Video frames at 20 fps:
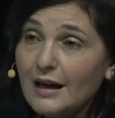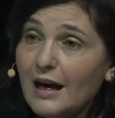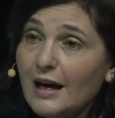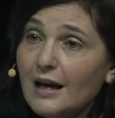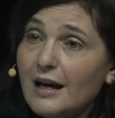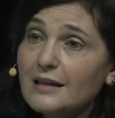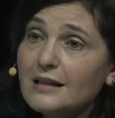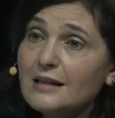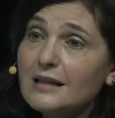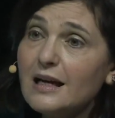
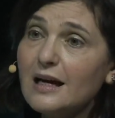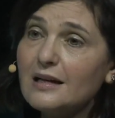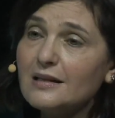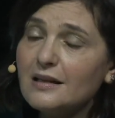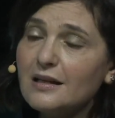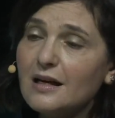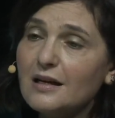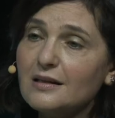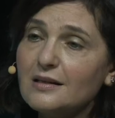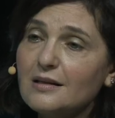as
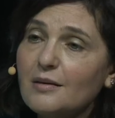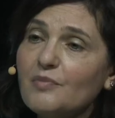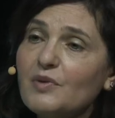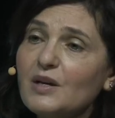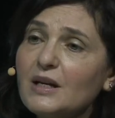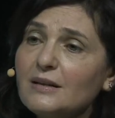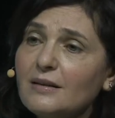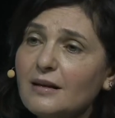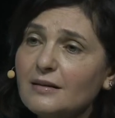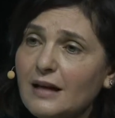
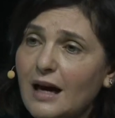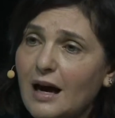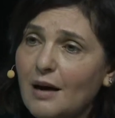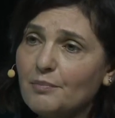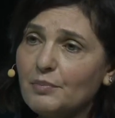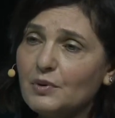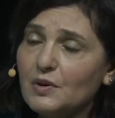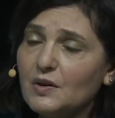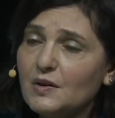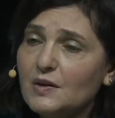something that
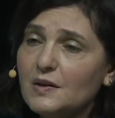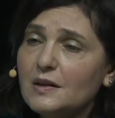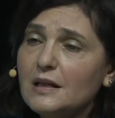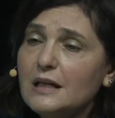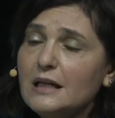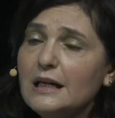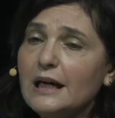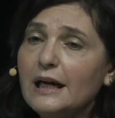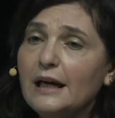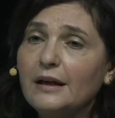happens
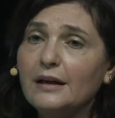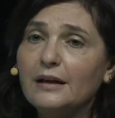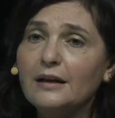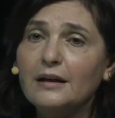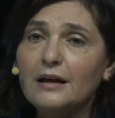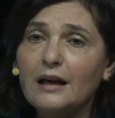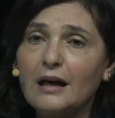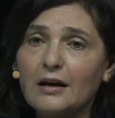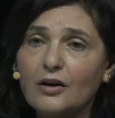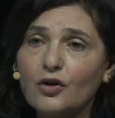
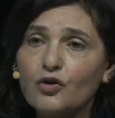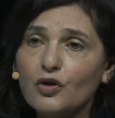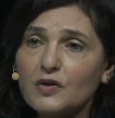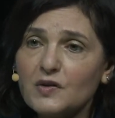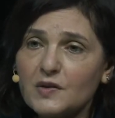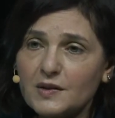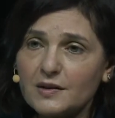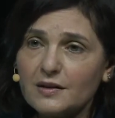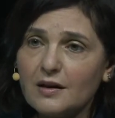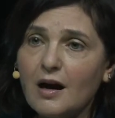in
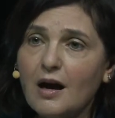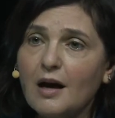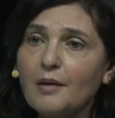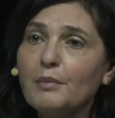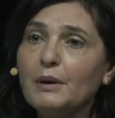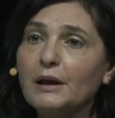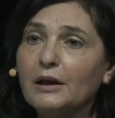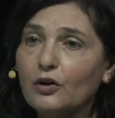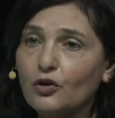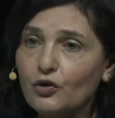across time
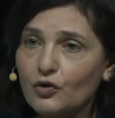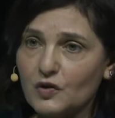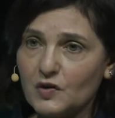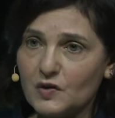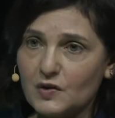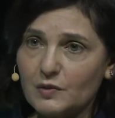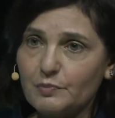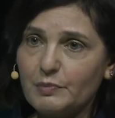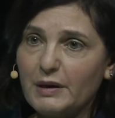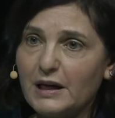and across
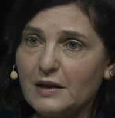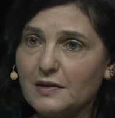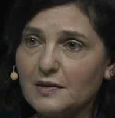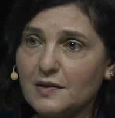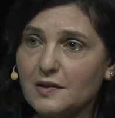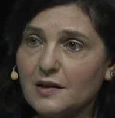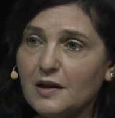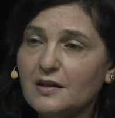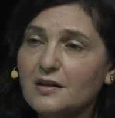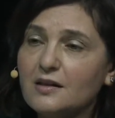
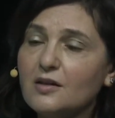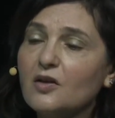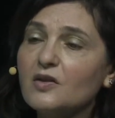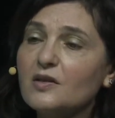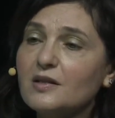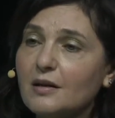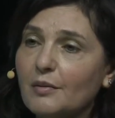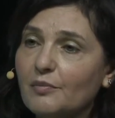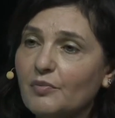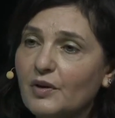space. It's not
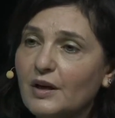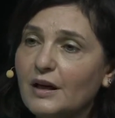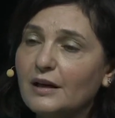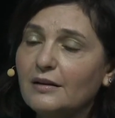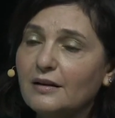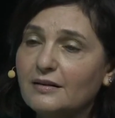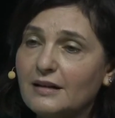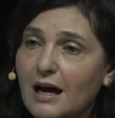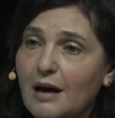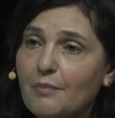something
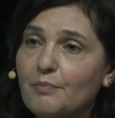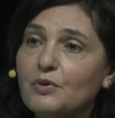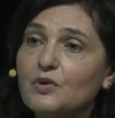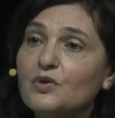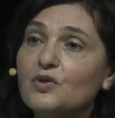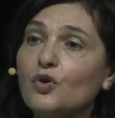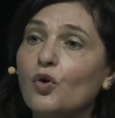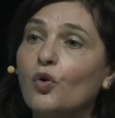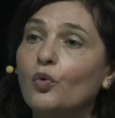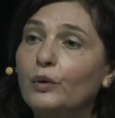that
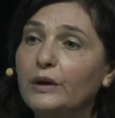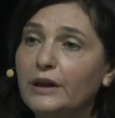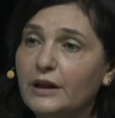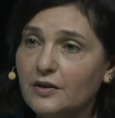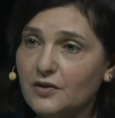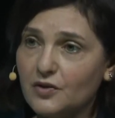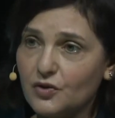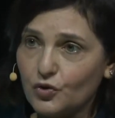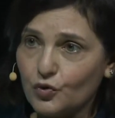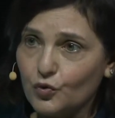happens only
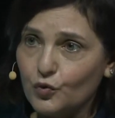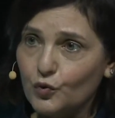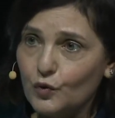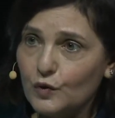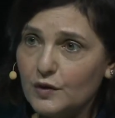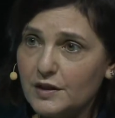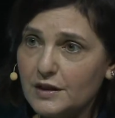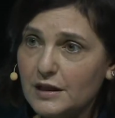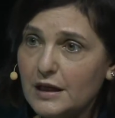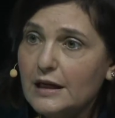in
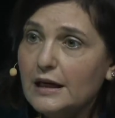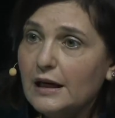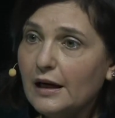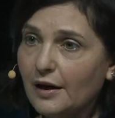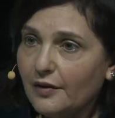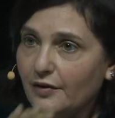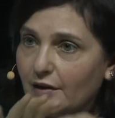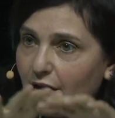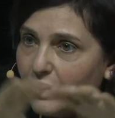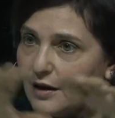schools
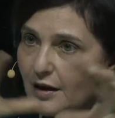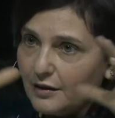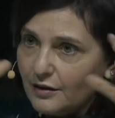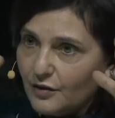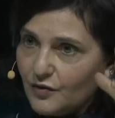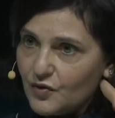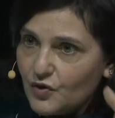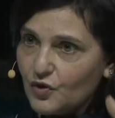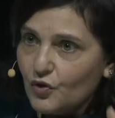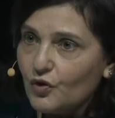and the kind
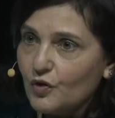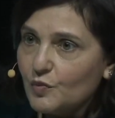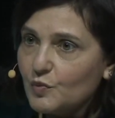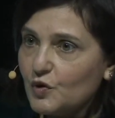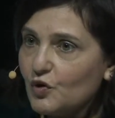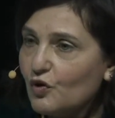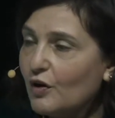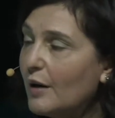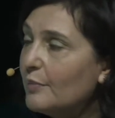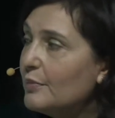of
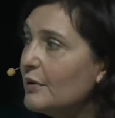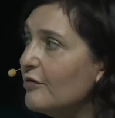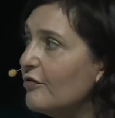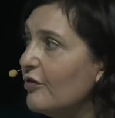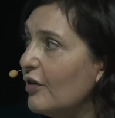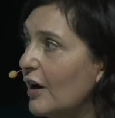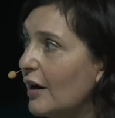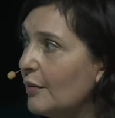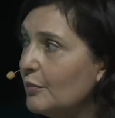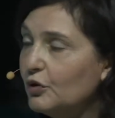circumscribed
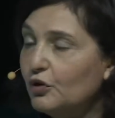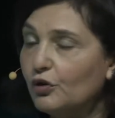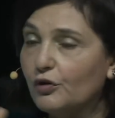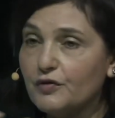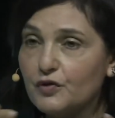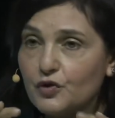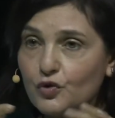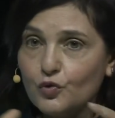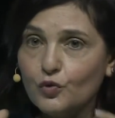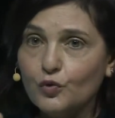environment of
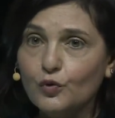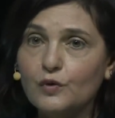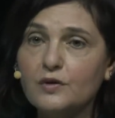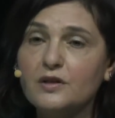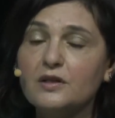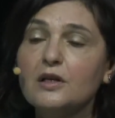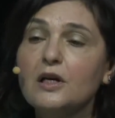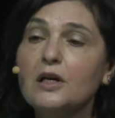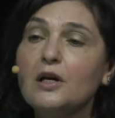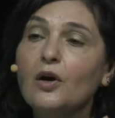
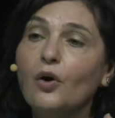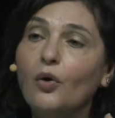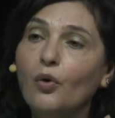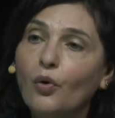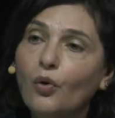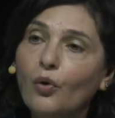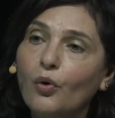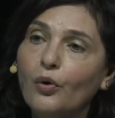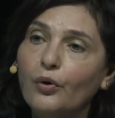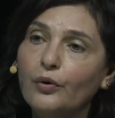schools
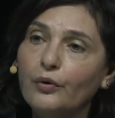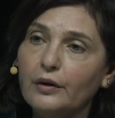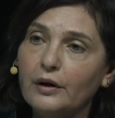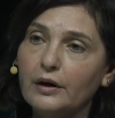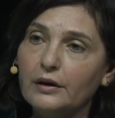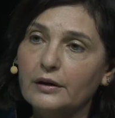or